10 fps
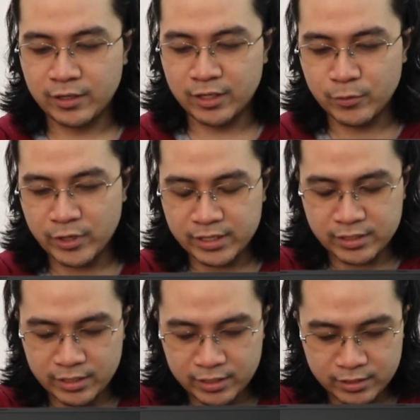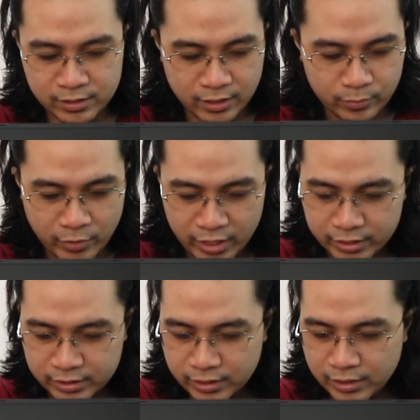The WASD is again
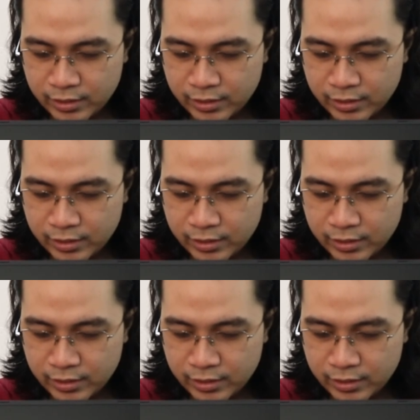marked.